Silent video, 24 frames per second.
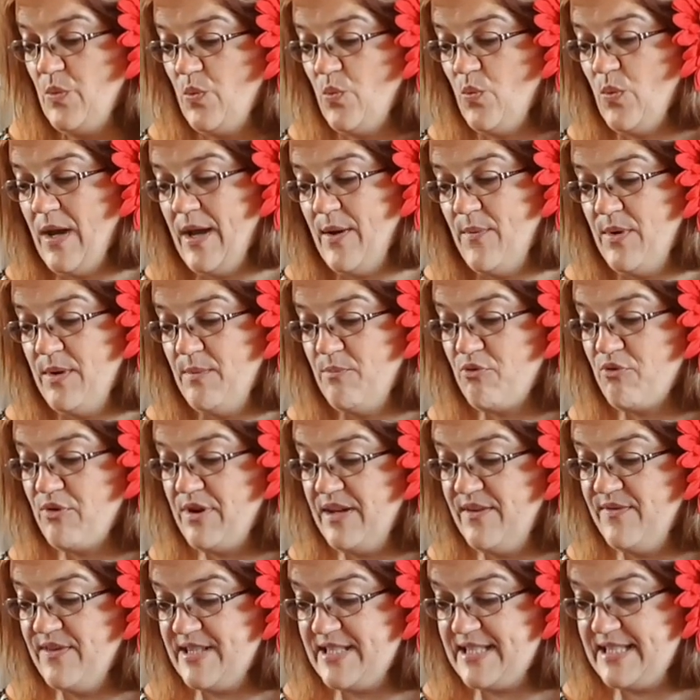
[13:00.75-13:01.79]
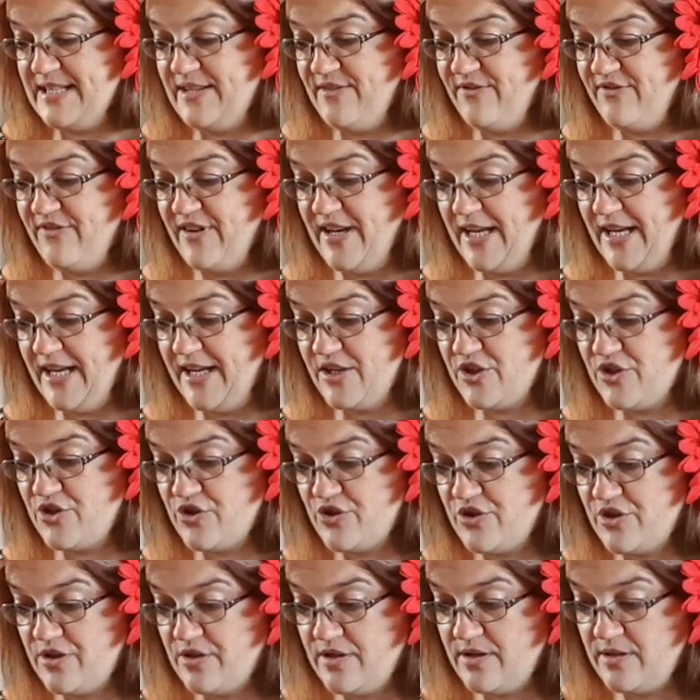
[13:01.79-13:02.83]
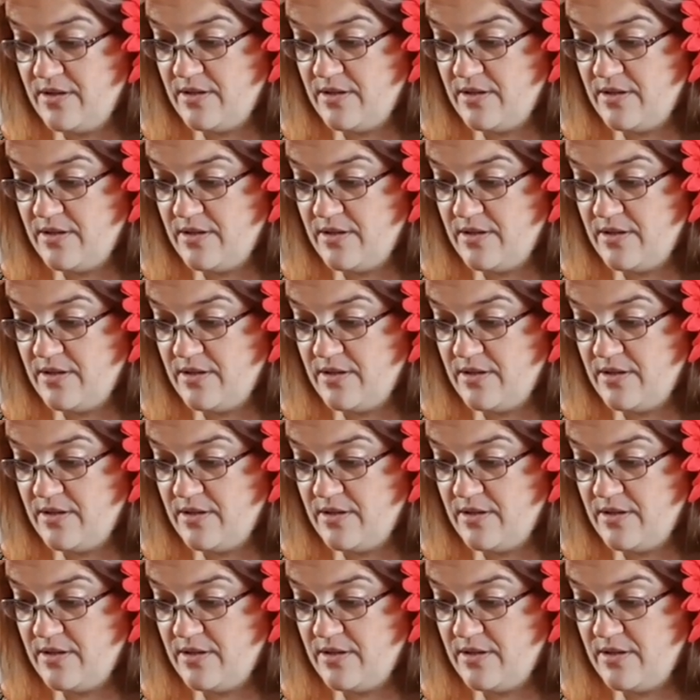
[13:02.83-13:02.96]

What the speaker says: where we previously finished.